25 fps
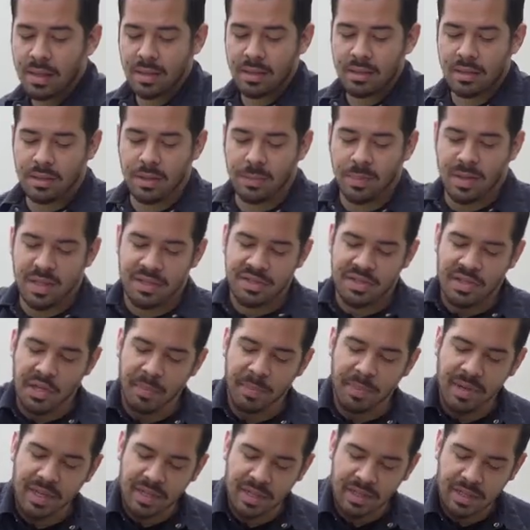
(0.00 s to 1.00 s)
it into my
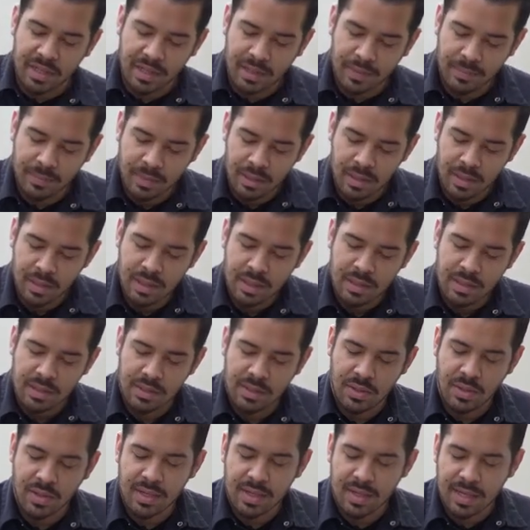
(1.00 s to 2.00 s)
soap bucket here.
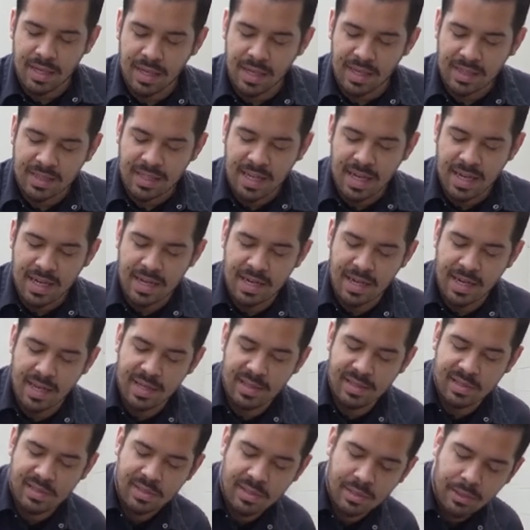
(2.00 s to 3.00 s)
Go ahead and collect that
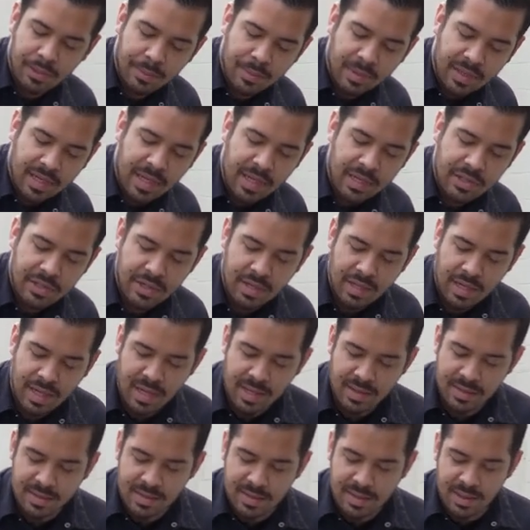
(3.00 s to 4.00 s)
nice lubrication
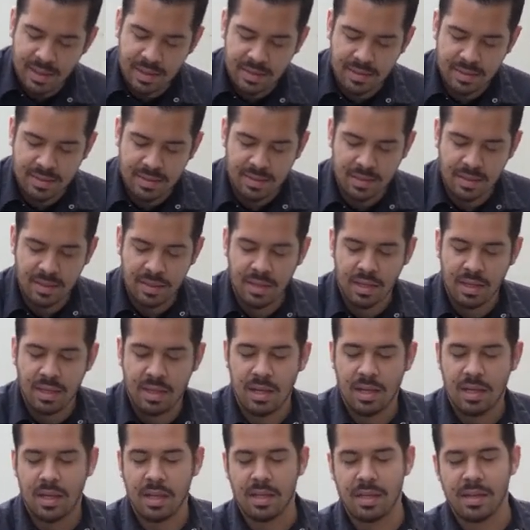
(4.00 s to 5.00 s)
and suds,
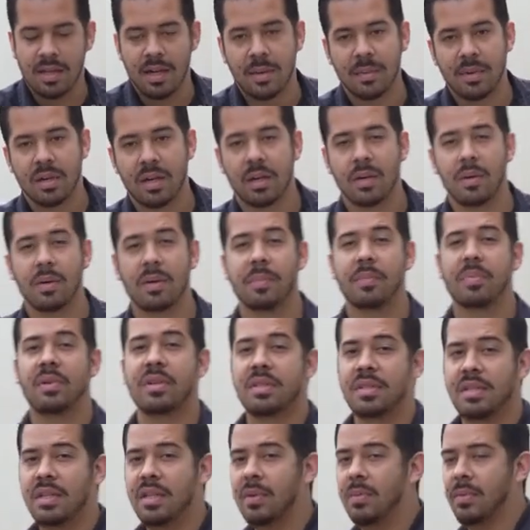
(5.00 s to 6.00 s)
and then I'm going to go ahead and
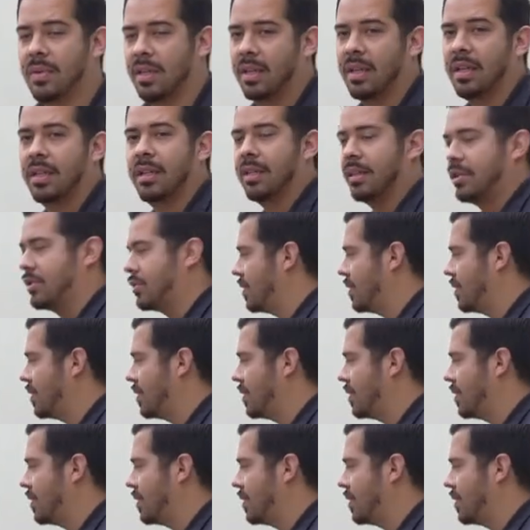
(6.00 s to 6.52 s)
proceed with cleaning the